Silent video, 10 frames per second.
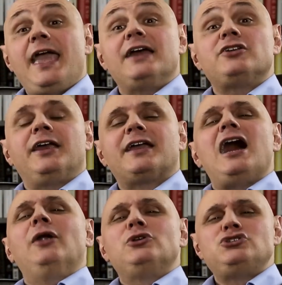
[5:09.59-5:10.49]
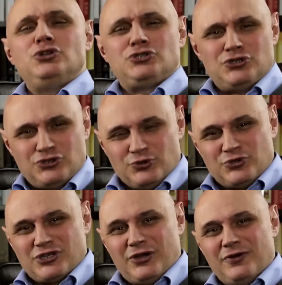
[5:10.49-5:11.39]
and I encourage you to do
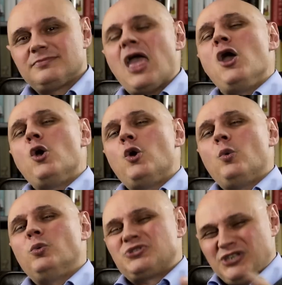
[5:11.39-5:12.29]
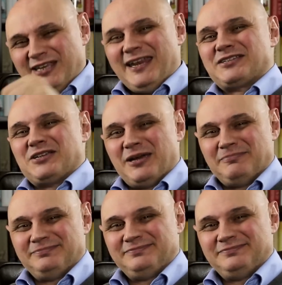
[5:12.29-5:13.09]
so. We'll see you next time.